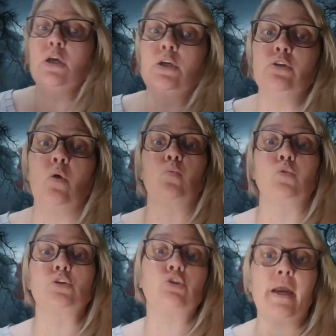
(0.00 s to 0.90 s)

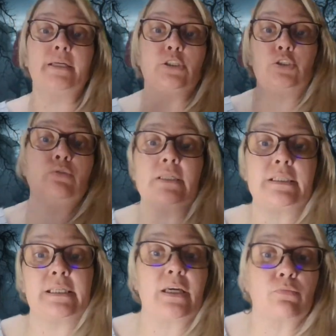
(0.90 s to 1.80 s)
We're trying to do this
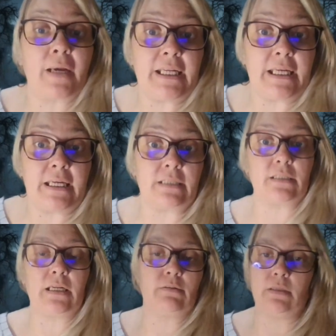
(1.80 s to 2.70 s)
to get ratings.
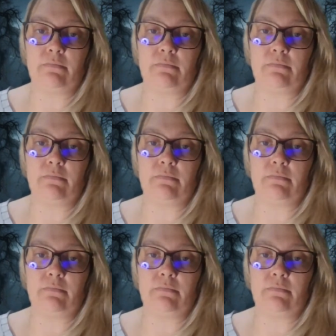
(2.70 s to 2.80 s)
And I was like,